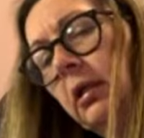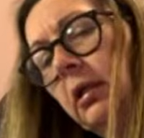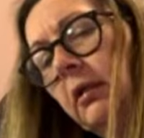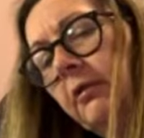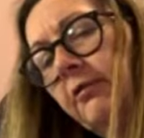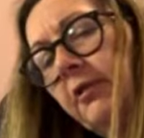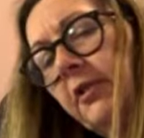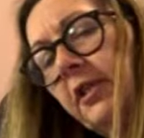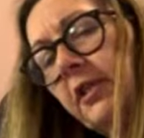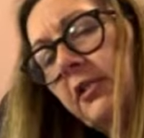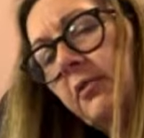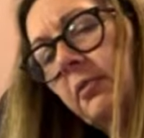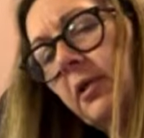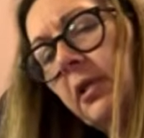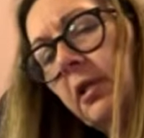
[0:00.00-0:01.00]
for
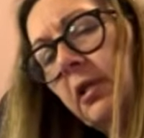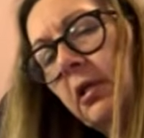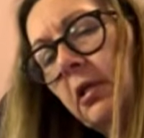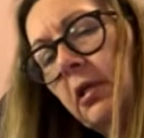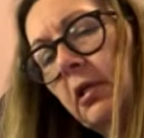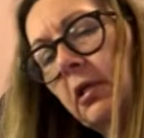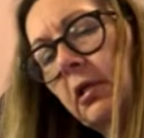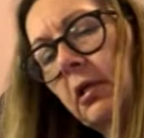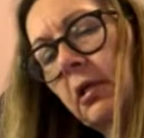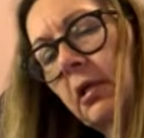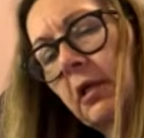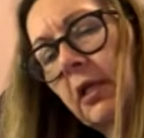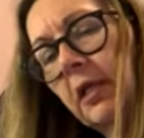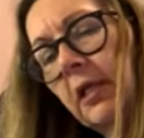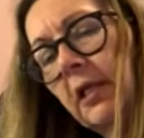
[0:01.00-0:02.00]
this one.
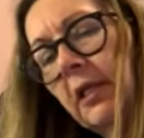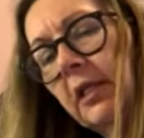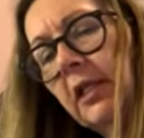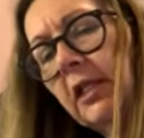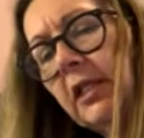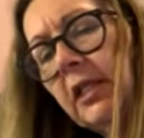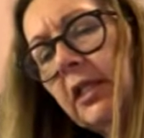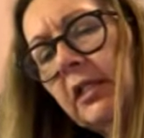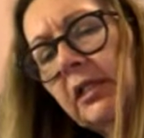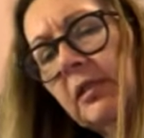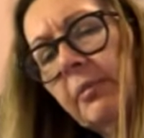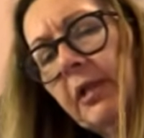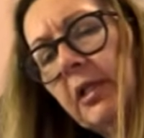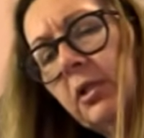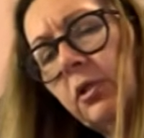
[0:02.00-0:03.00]
The green's a bit